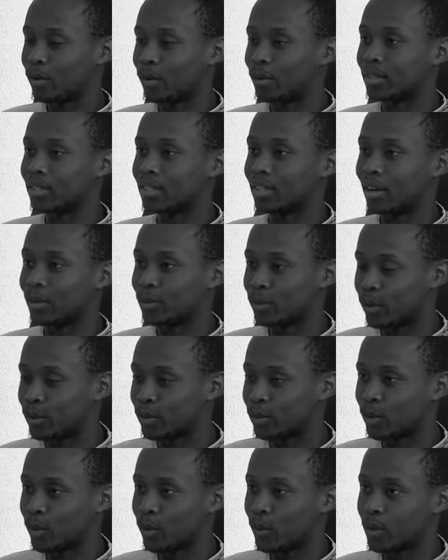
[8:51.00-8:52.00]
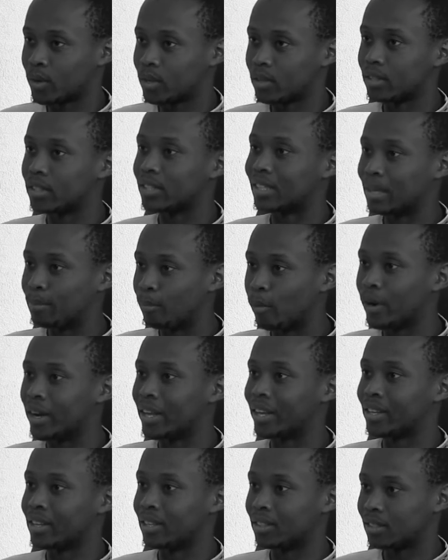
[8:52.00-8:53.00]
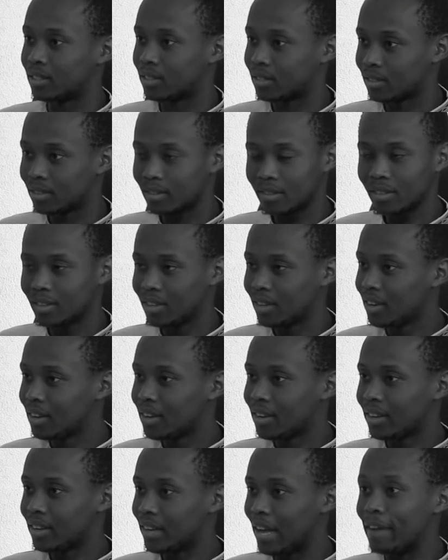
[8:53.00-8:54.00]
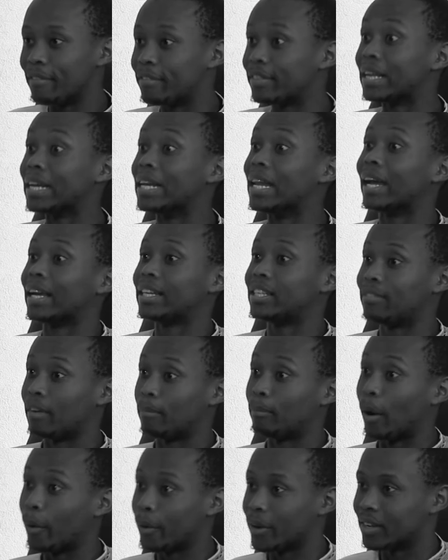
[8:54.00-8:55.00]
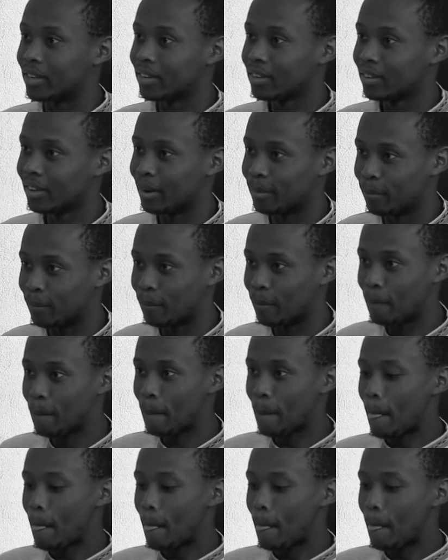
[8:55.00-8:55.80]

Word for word: Because I was always told it's demonic, it's everything negative about it. Yeah.